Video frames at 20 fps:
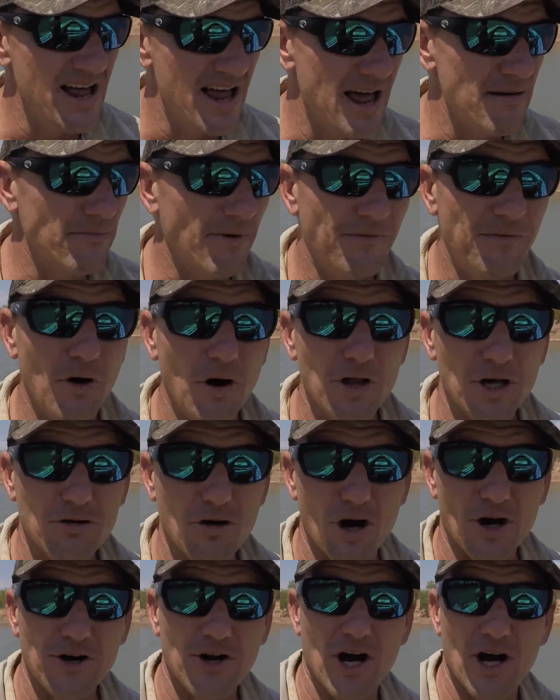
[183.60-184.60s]
Before the
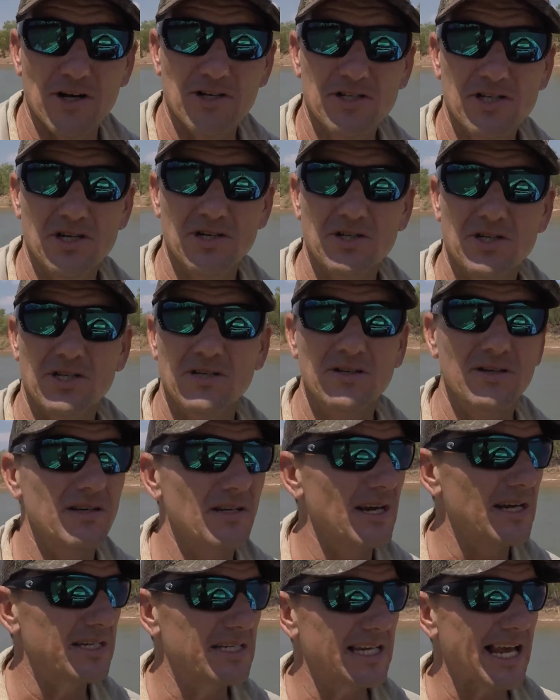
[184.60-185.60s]
crocodiles could
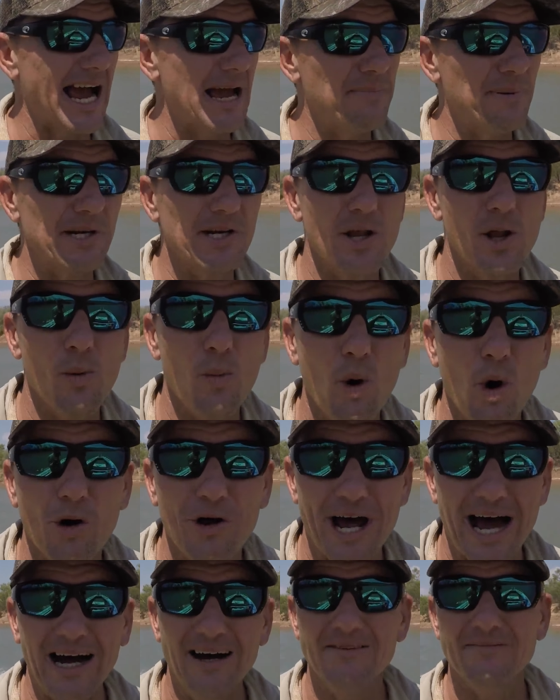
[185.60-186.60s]
escape into the
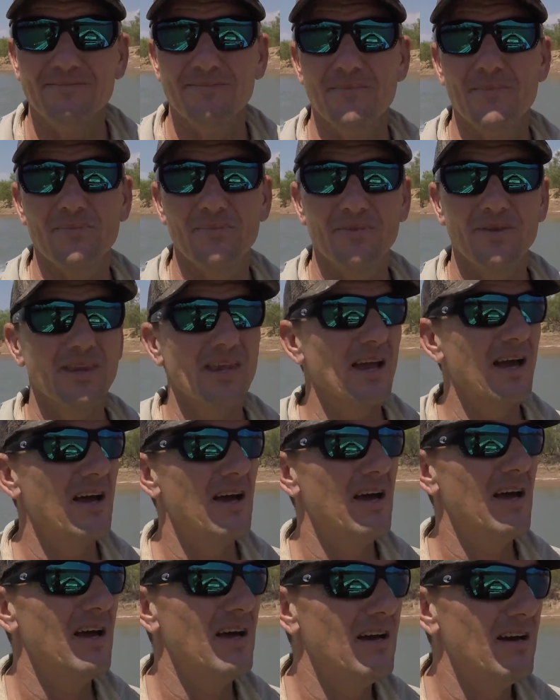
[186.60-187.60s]
water,
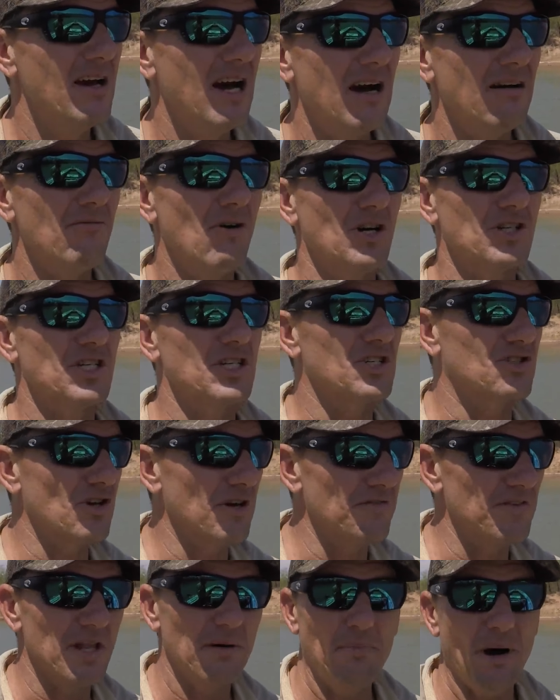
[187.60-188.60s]
Roger's
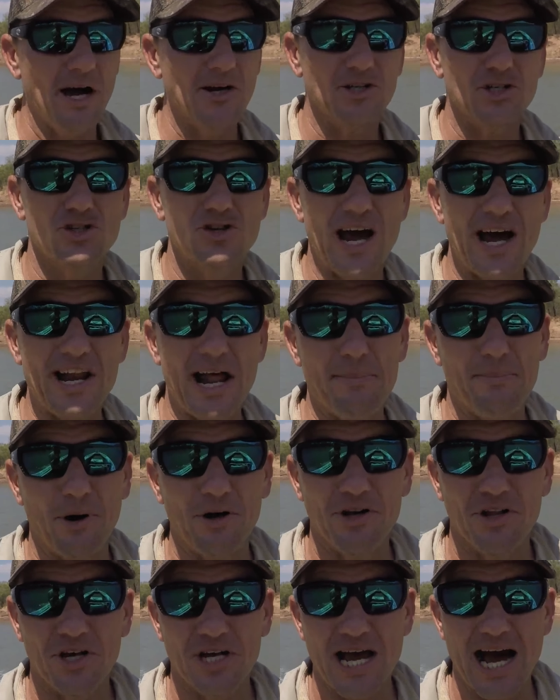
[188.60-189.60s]
driven the boat straight up
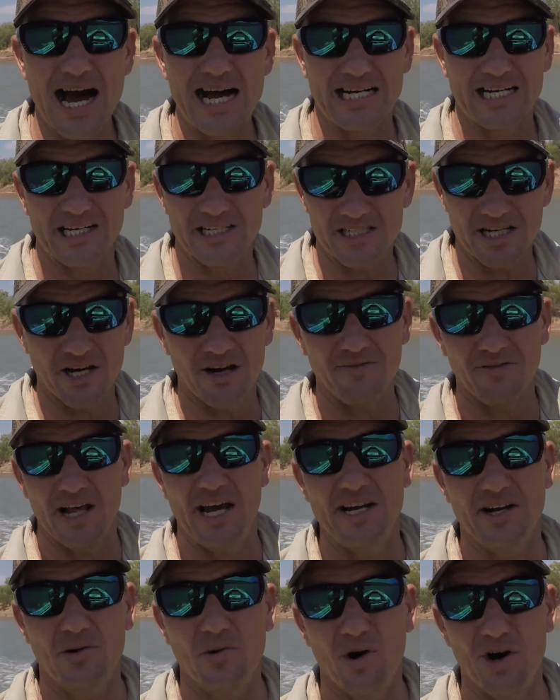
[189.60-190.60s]
onto the carcass and I've
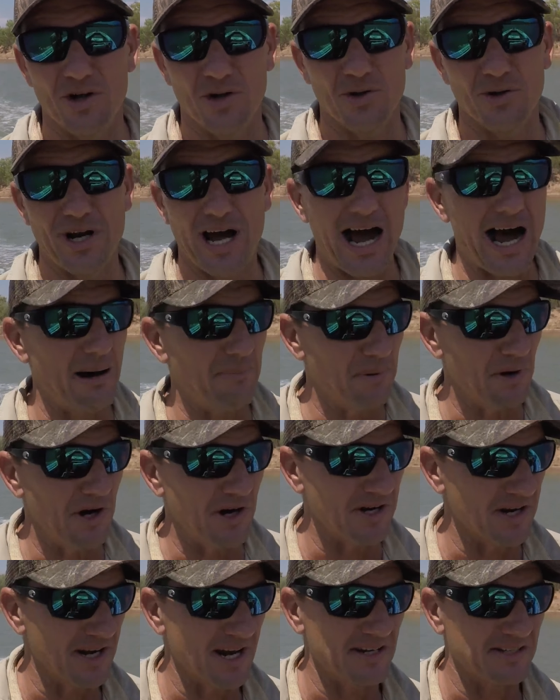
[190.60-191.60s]
landed quite a good
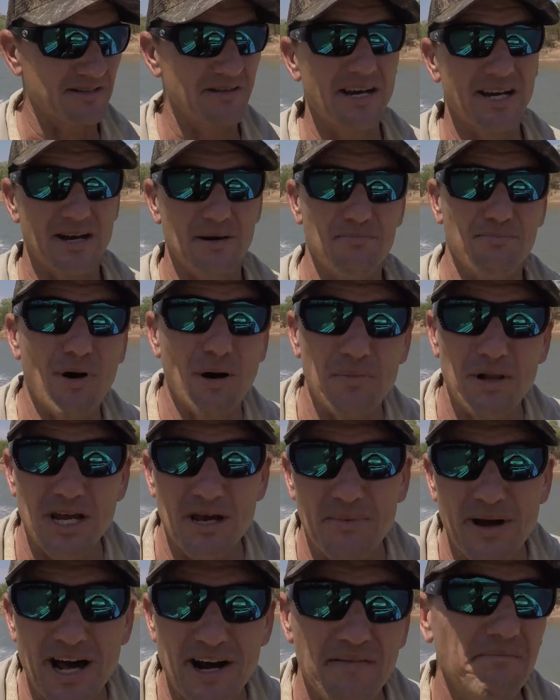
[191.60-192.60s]
harpoon in a probably
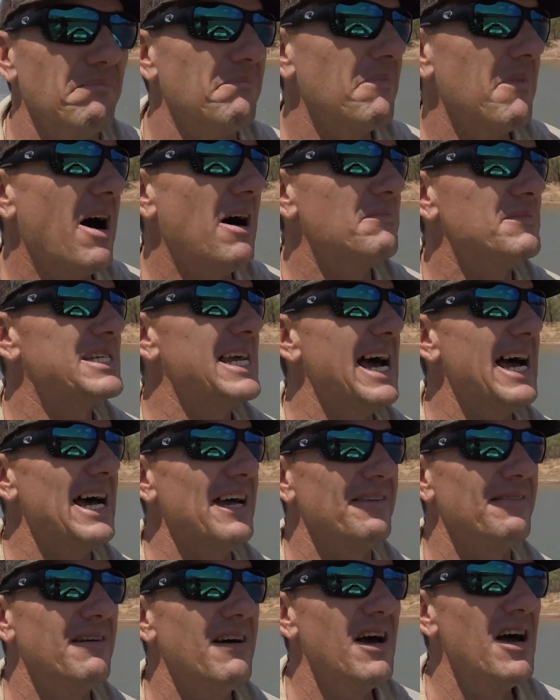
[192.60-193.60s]
about I'm saying